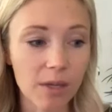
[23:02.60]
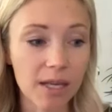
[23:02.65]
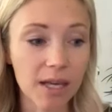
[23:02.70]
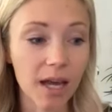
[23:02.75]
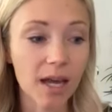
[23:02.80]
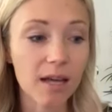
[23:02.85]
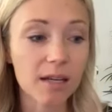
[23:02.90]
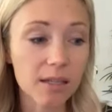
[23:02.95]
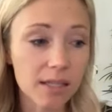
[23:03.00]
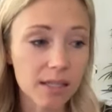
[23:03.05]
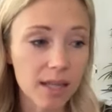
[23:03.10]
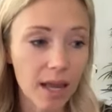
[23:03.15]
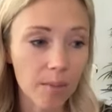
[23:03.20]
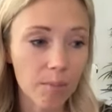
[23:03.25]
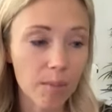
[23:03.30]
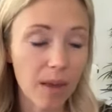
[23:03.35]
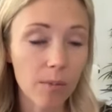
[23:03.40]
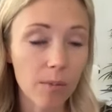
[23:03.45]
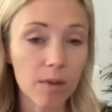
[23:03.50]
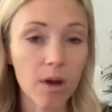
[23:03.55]
because
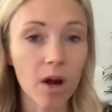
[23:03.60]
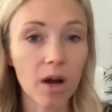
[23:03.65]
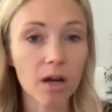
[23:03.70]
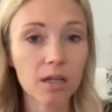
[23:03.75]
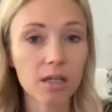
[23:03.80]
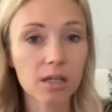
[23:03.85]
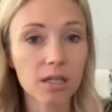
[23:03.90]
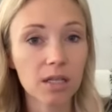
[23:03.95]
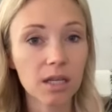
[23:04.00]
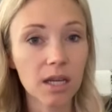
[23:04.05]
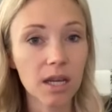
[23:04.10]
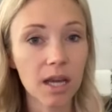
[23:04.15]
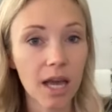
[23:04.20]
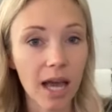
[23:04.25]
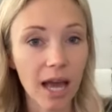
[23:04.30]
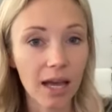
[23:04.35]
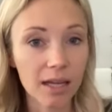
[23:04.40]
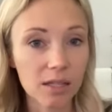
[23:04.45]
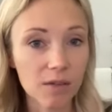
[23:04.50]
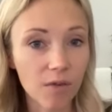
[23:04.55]
they maybe aren't
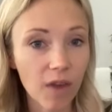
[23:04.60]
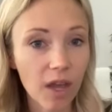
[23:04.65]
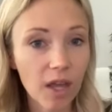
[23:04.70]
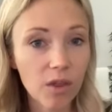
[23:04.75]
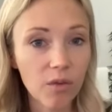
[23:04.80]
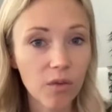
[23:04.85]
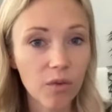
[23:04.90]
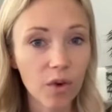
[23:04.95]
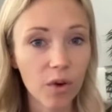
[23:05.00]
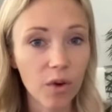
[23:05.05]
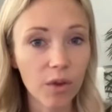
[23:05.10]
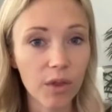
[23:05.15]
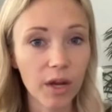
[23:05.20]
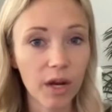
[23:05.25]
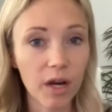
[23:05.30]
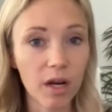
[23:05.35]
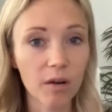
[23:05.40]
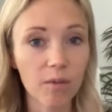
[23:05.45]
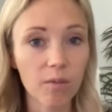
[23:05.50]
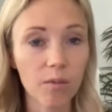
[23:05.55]
as faithful,
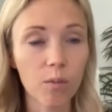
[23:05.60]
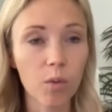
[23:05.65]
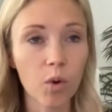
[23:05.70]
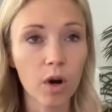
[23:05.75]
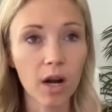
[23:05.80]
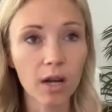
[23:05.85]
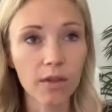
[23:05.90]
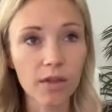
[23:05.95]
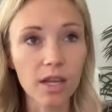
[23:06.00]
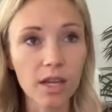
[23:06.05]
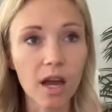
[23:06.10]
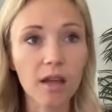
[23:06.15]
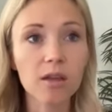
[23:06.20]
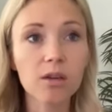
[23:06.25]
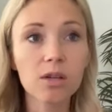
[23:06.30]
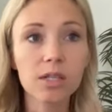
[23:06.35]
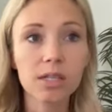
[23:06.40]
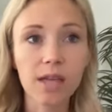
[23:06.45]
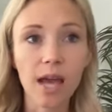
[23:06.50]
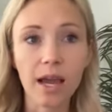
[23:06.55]
they're more on the
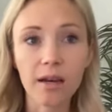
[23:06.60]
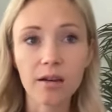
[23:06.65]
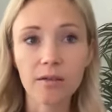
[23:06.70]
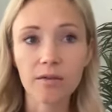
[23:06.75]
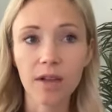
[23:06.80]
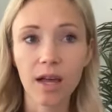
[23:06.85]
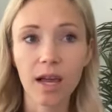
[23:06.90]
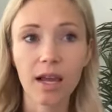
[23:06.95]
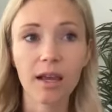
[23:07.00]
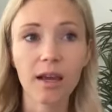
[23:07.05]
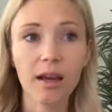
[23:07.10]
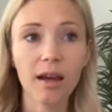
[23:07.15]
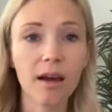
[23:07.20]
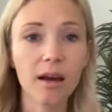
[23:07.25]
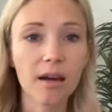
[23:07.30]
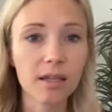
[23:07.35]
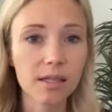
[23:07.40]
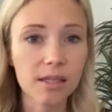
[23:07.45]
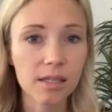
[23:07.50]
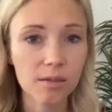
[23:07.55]
other side of like,
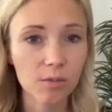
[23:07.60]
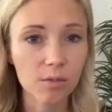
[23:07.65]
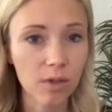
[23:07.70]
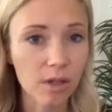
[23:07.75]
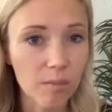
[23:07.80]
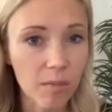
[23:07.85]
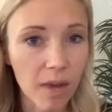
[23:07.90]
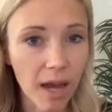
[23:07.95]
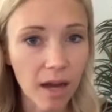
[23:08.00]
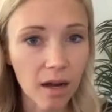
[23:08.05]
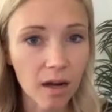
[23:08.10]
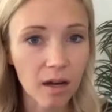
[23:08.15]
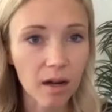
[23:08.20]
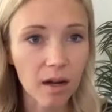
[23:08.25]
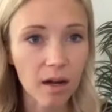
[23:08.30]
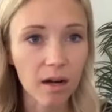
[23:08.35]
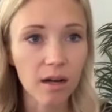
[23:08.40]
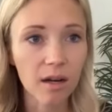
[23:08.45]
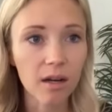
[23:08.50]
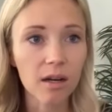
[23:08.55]
ah, oh, it doesn't really
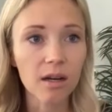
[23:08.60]
matter.